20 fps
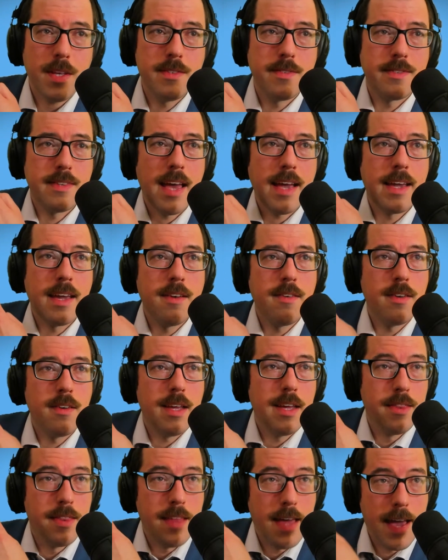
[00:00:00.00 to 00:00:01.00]
Second,
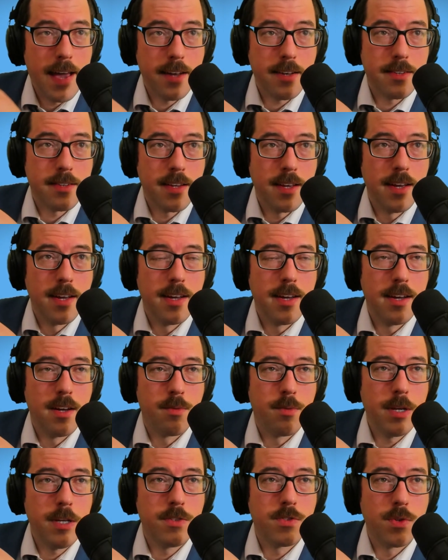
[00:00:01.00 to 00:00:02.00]
in that
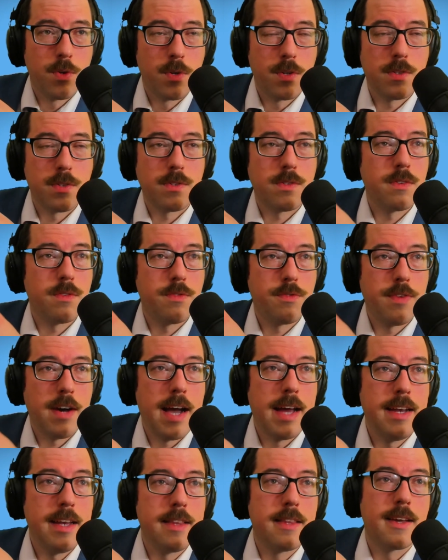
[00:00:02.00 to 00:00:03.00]
resource,
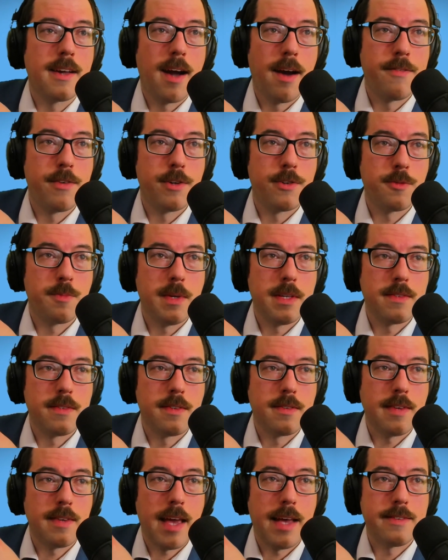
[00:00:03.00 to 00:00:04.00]
finding the governor's
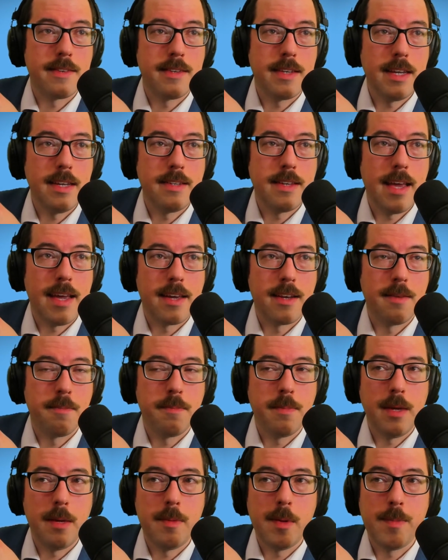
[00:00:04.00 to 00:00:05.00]
business has indeed taken a
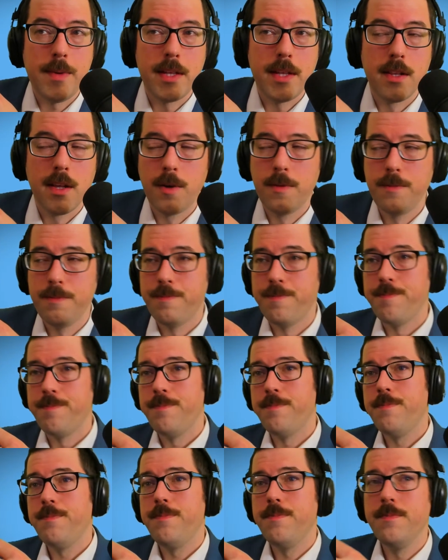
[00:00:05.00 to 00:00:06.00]
PPP loan.
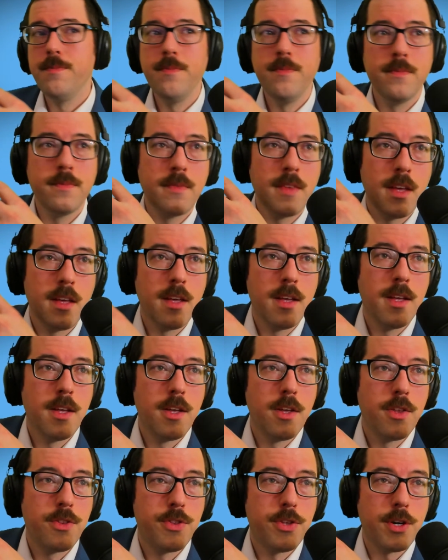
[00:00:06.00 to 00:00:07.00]

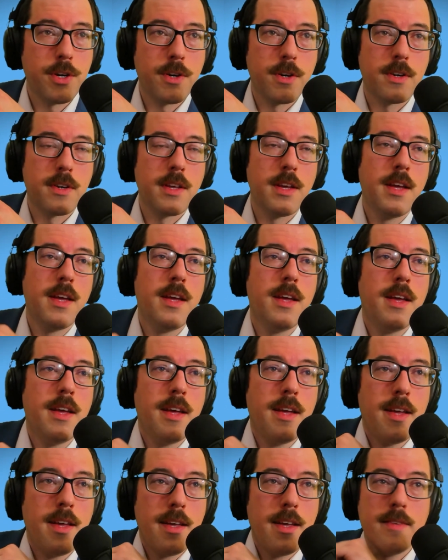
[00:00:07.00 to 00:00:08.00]
Third,
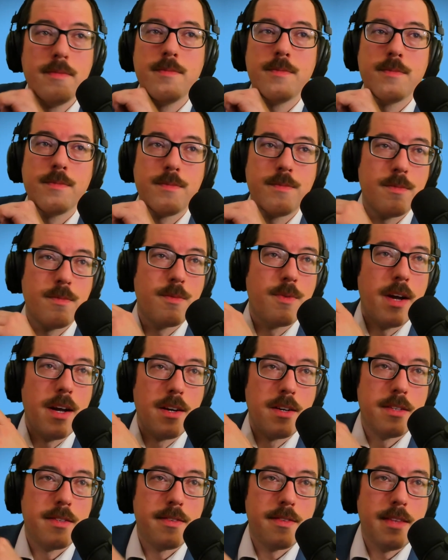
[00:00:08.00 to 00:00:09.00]
well,
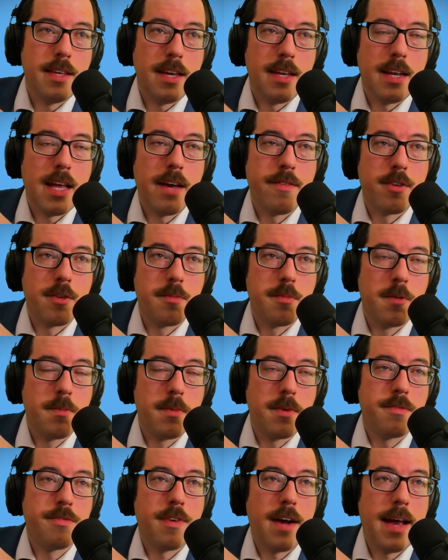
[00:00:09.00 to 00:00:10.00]
it's the inevitable,
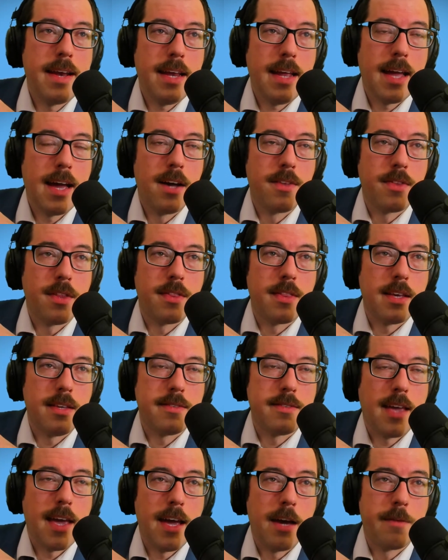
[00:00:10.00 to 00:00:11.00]
but finding out that they
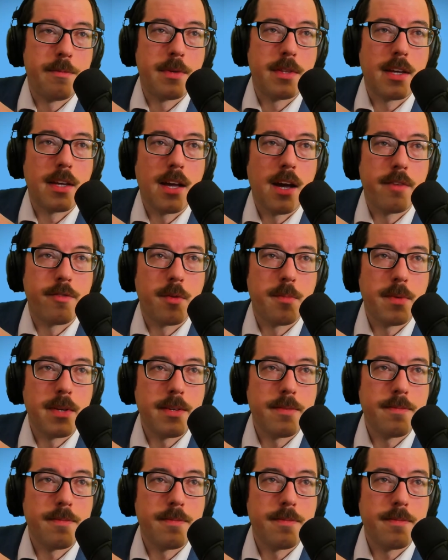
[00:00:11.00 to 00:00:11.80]
scammed the government.